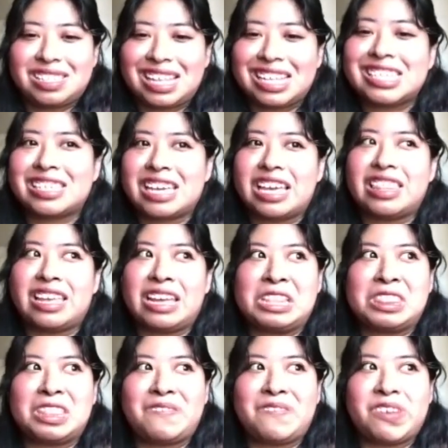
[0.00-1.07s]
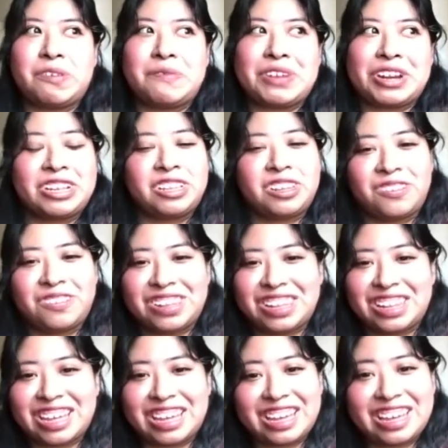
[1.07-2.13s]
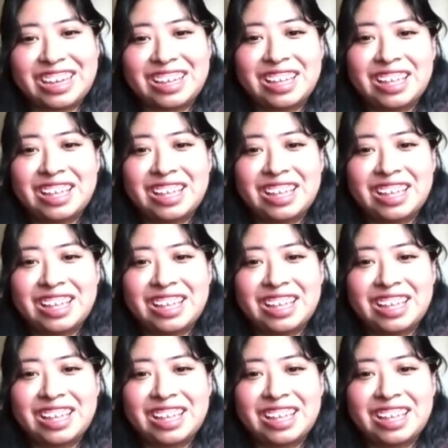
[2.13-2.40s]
they say that they feel very lonely,